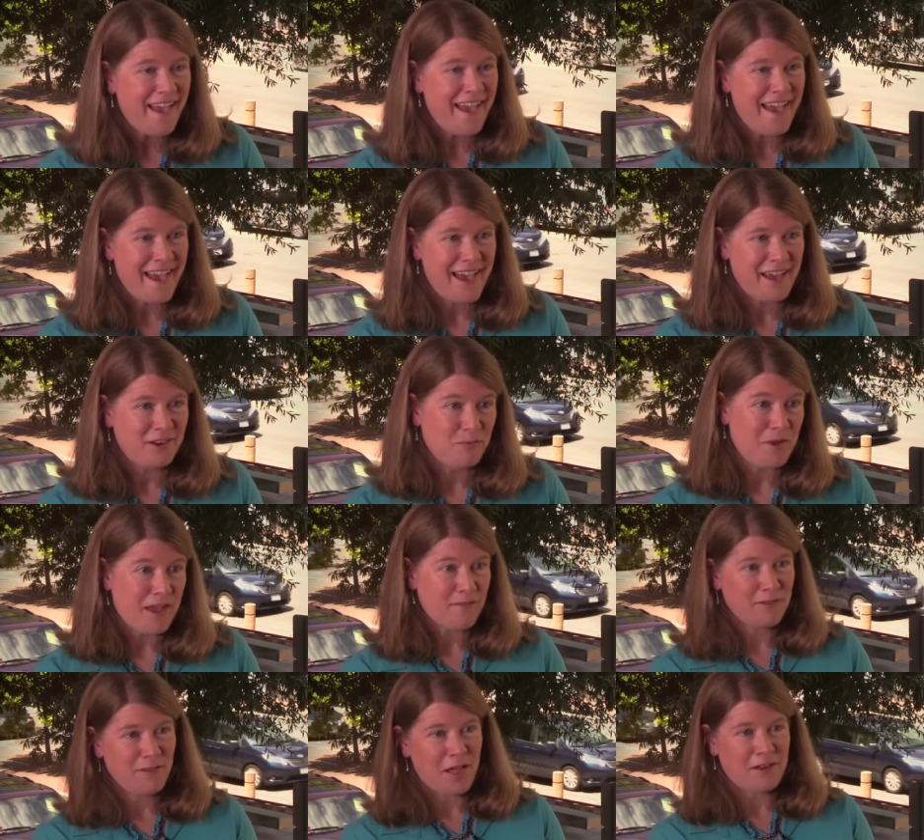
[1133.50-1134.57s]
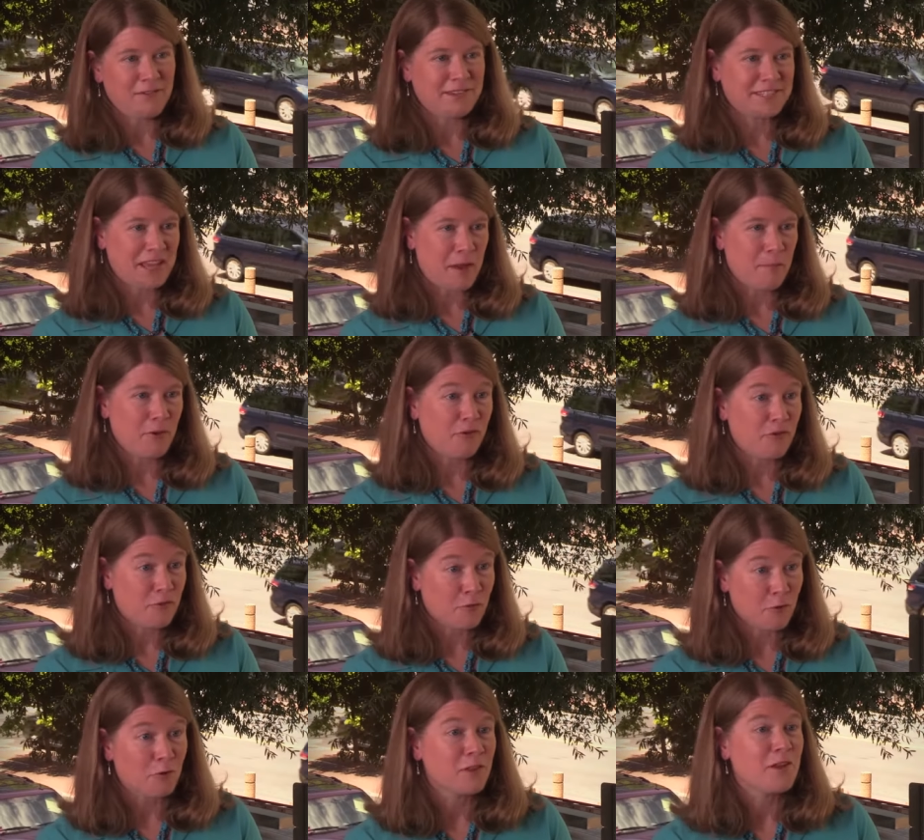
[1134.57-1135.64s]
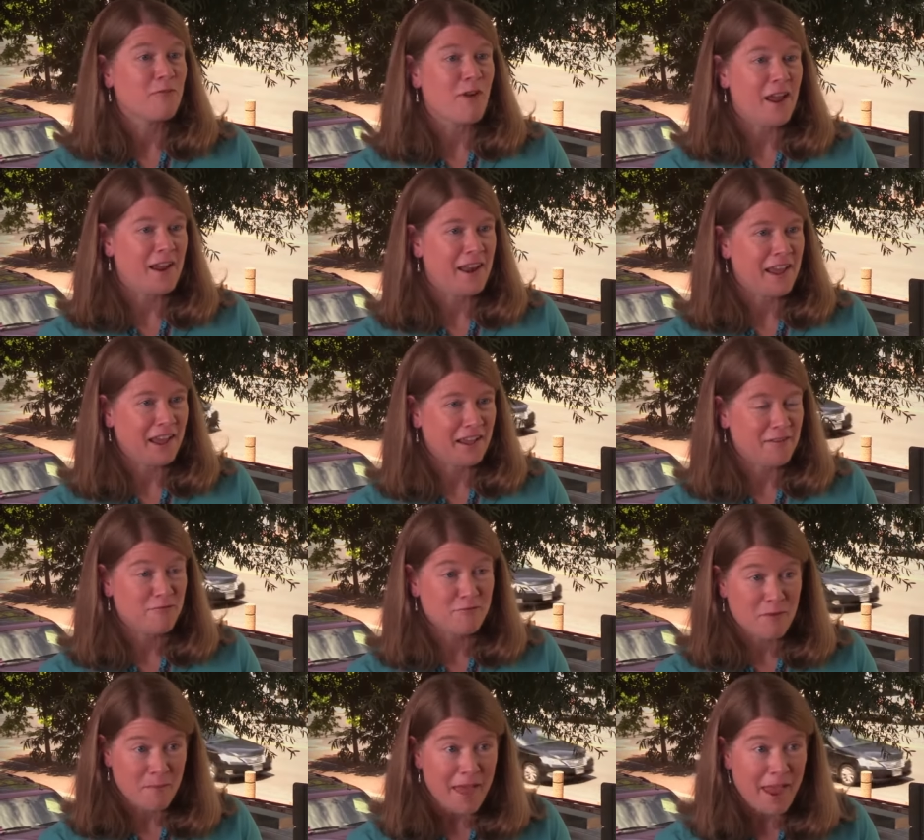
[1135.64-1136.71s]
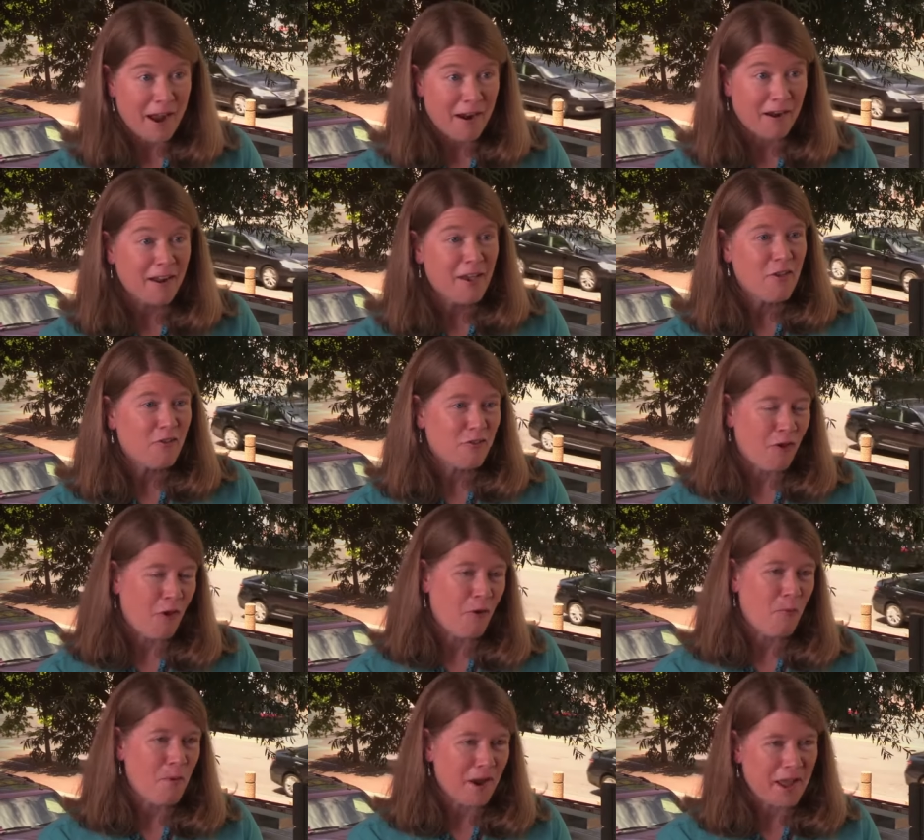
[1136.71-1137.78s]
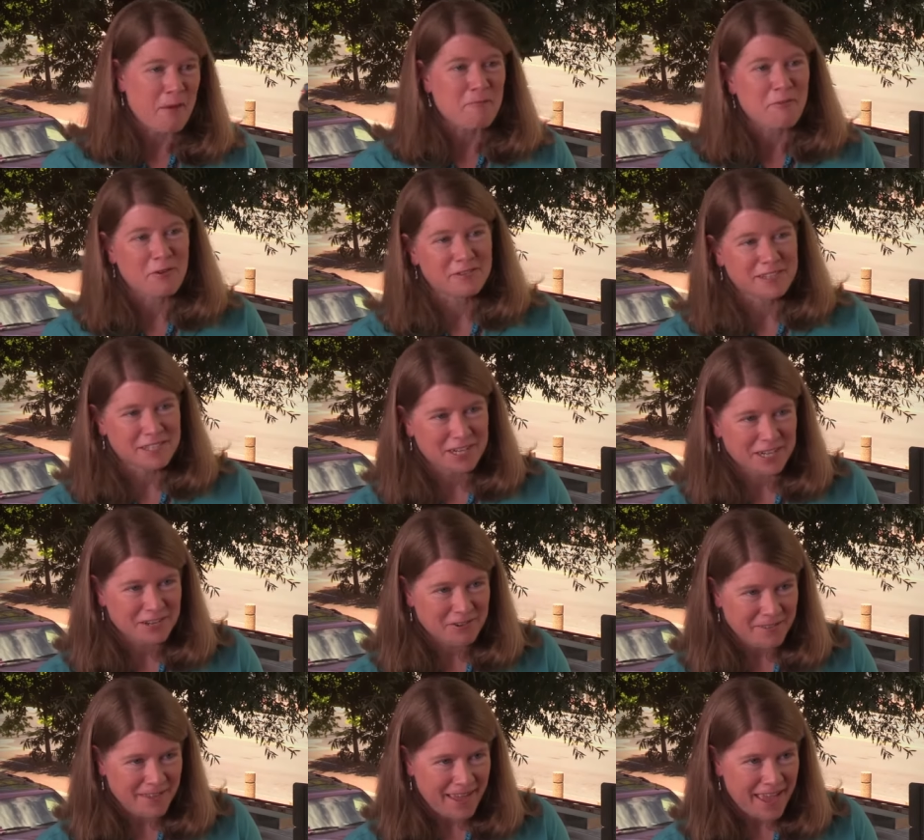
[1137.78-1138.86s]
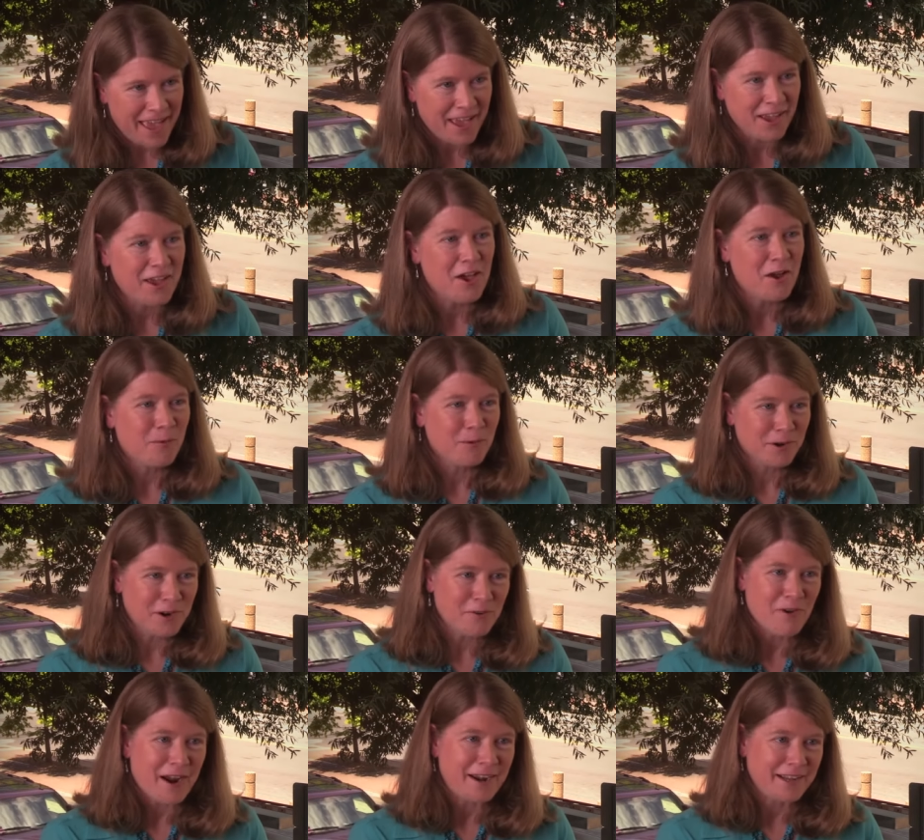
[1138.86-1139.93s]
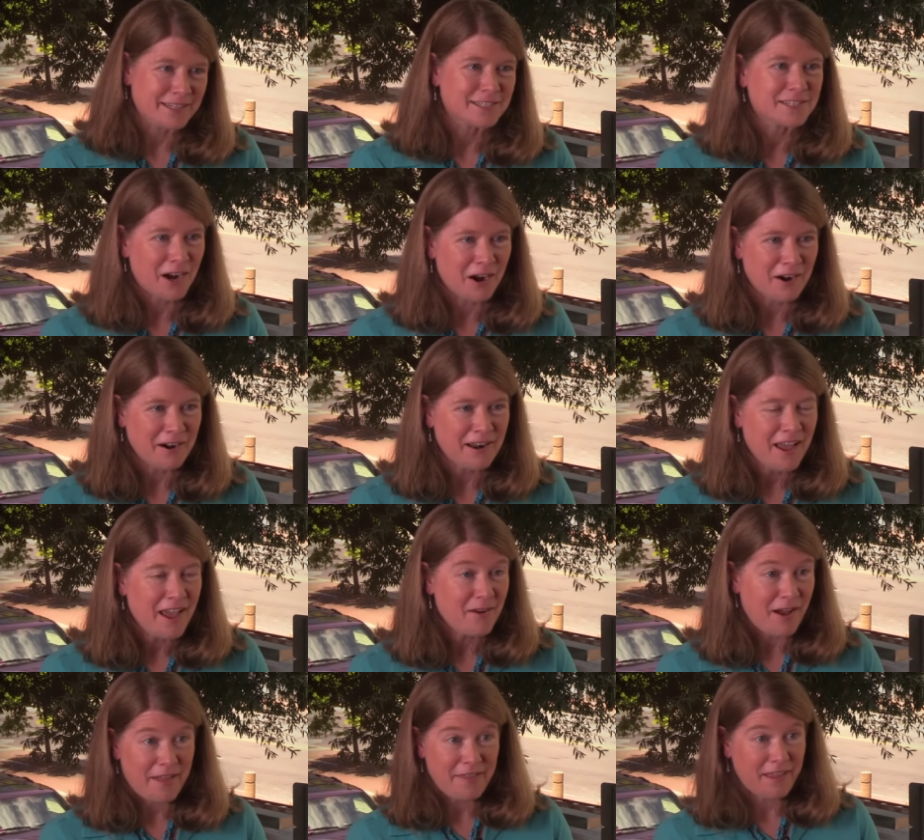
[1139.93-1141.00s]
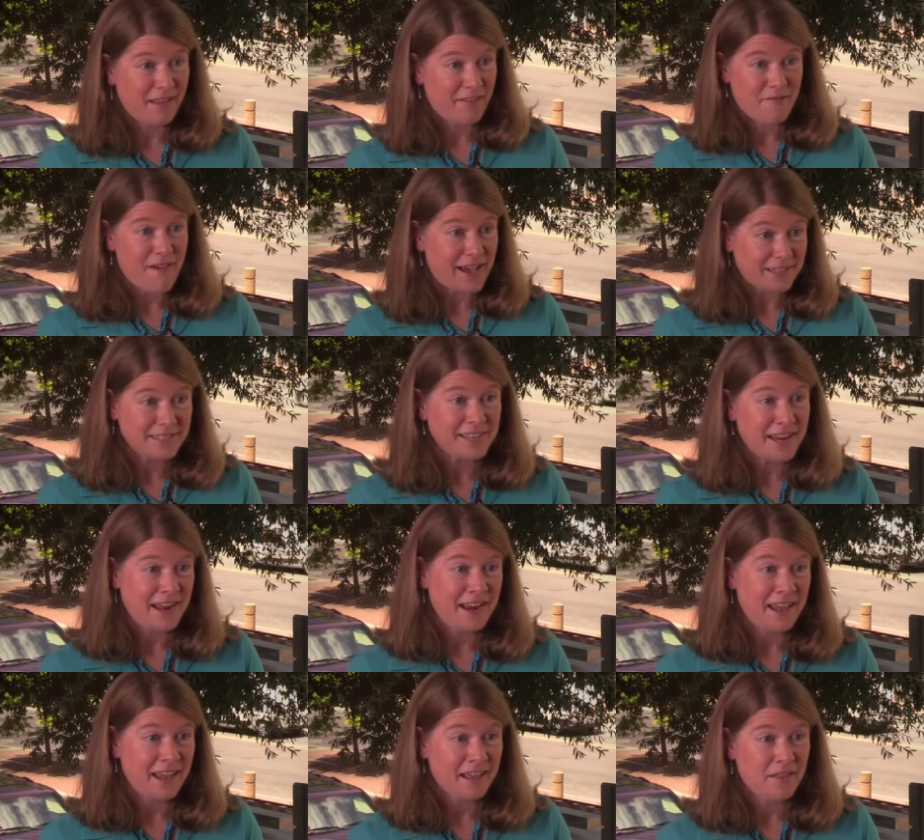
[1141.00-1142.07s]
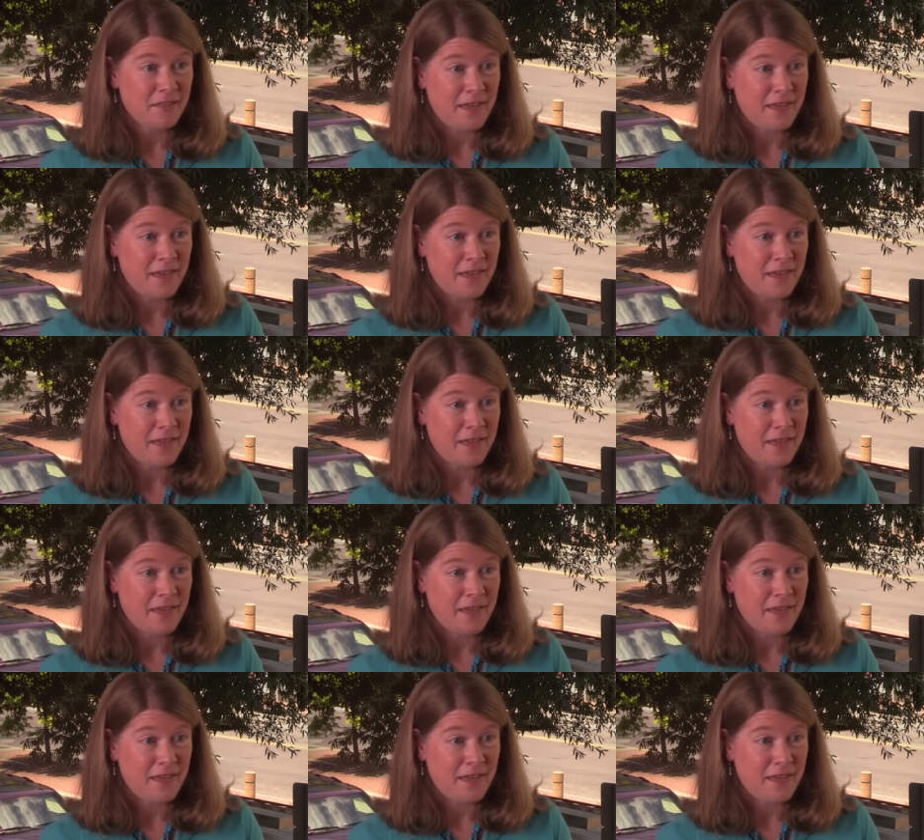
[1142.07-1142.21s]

And we have a lot of examples of early writing from there. So what came first, the chicken or the egg? Where did writing start? I think it's fascinating